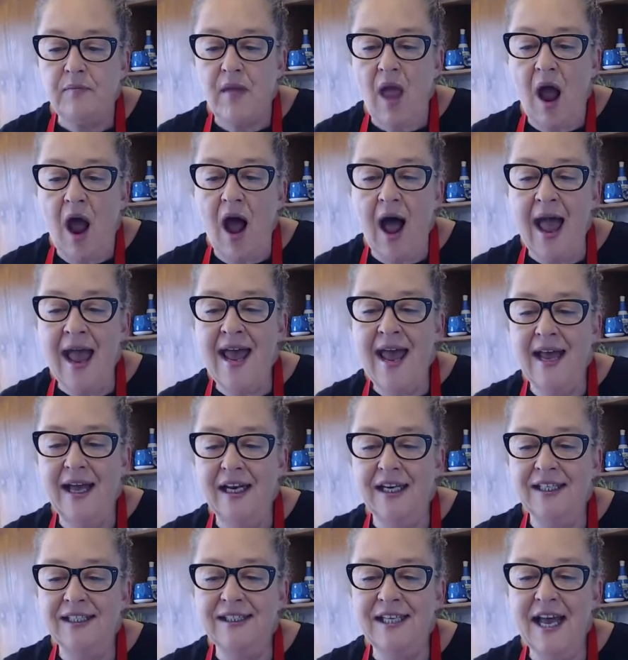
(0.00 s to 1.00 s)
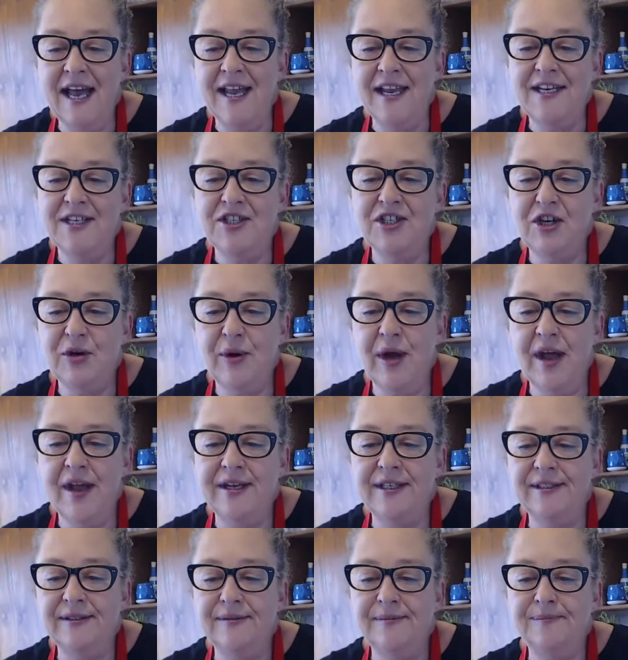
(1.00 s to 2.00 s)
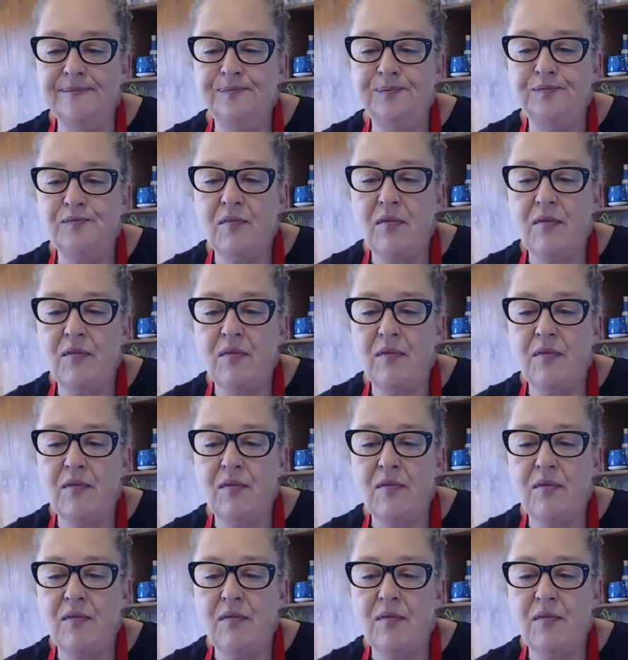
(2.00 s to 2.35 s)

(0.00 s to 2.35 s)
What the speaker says: Hi, Helen. How you doing?